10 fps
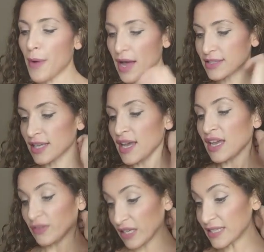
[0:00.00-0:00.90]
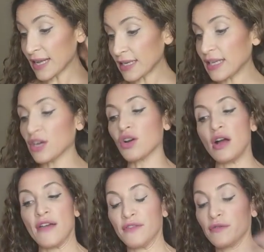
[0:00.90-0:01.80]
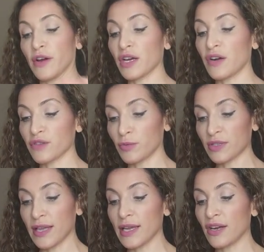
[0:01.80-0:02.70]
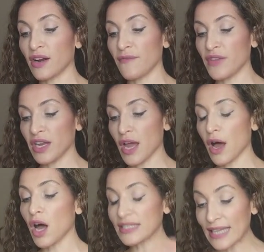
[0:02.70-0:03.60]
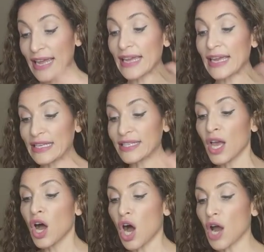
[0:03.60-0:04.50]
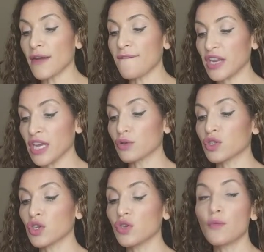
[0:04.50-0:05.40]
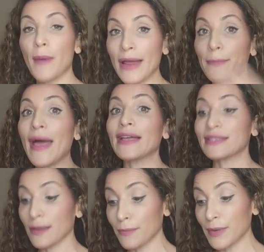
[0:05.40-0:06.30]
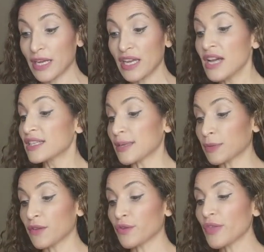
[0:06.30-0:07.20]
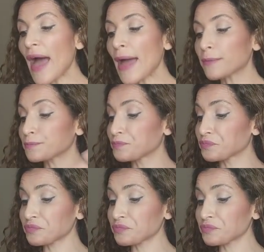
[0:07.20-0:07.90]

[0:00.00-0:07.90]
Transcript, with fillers: But if he said it here, I feel very comfortable saying it on video, saying it on video. So you might pay somebody something for that.